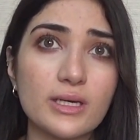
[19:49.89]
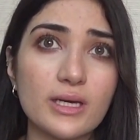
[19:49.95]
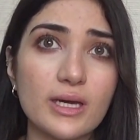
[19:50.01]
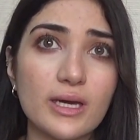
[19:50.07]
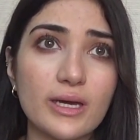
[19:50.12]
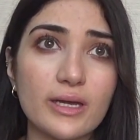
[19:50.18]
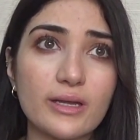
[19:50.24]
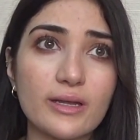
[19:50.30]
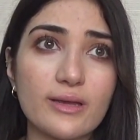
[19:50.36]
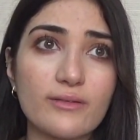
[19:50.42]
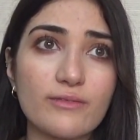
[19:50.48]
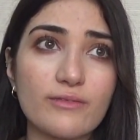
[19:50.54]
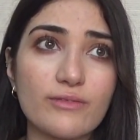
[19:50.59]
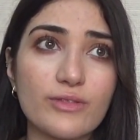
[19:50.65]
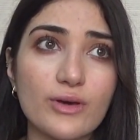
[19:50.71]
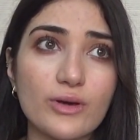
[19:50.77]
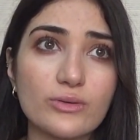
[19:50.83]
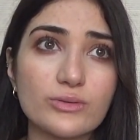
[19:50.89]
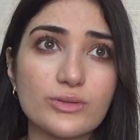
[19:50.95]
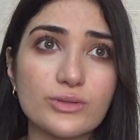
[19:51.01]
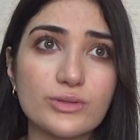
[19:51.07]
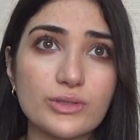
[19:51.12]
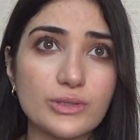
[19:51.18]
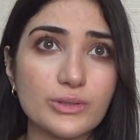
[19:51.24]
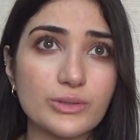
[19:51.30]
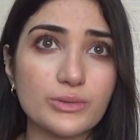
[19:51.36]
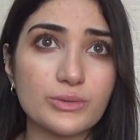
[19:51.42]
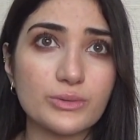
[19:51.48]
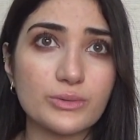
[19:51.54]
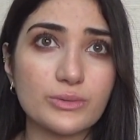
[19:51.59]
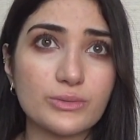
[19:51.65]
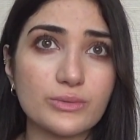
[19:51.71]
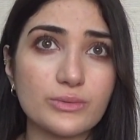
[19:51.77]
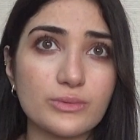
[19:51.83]
And if those
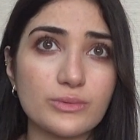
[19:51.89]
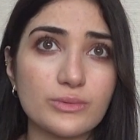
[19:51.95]
two